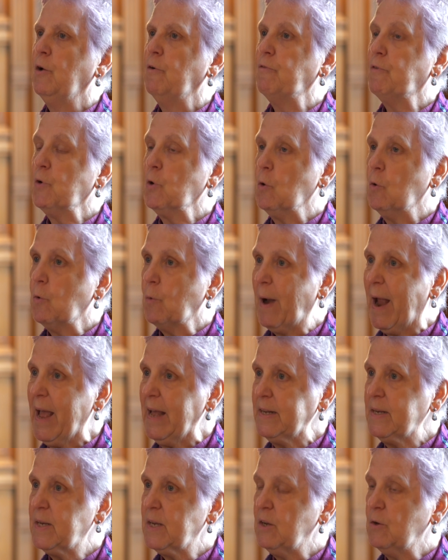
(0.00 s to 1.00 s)
for
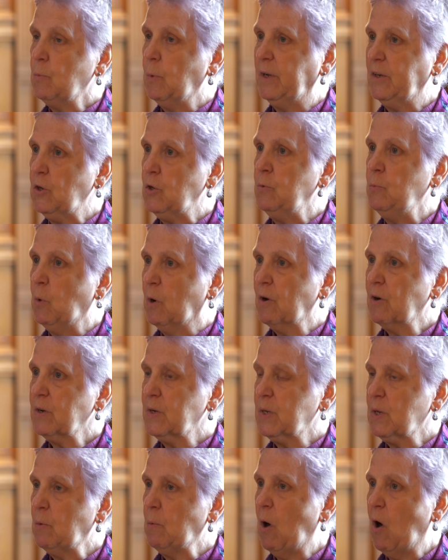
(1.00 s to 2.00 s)
granted what you
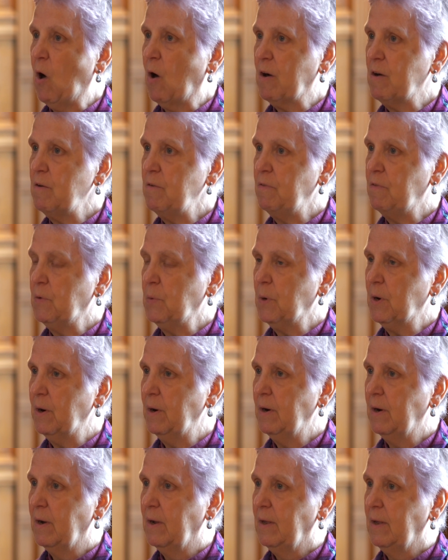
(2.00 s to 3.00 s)
worked so hard
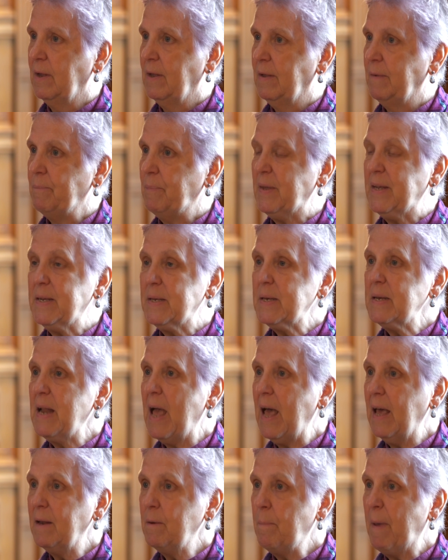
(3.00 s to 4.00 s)
for is
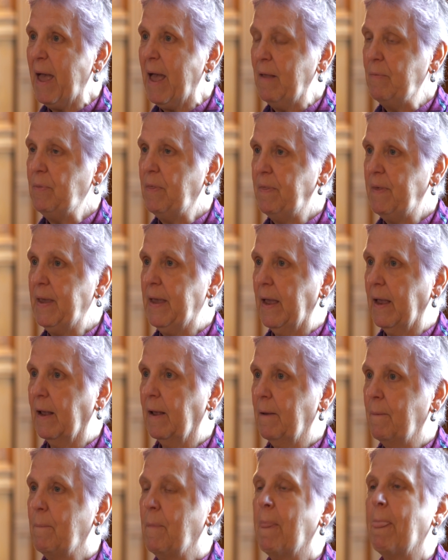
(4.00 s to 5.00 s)
not a bad
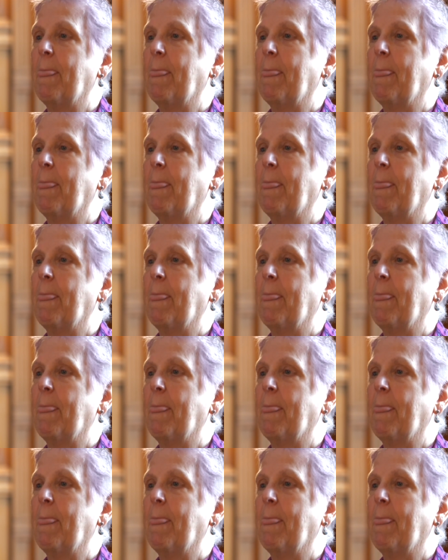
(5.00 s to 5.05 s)
thing.